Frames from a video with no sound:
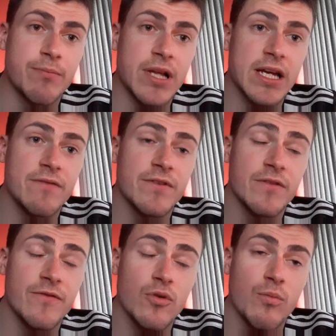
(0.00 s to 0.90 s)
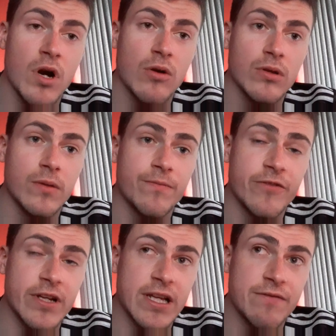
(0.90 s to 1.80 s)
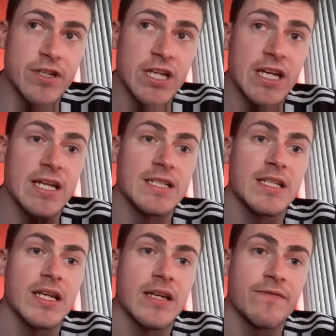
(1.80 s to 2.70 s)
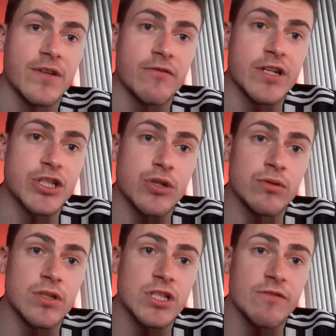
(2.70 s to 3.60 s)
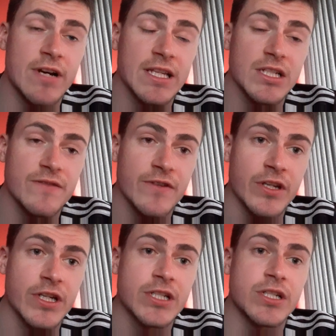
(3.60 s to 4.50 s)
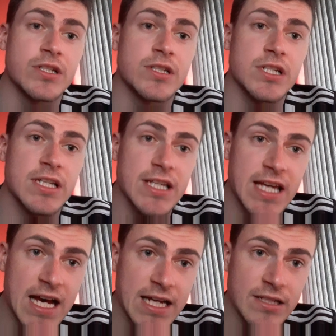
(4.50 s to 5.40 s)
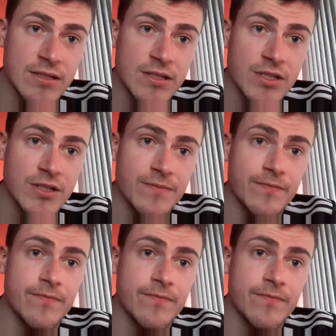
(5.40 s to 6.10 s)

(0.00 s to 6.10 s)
player for the football club for 11 years. He flourished under Sir Alex Ferguson's guidance.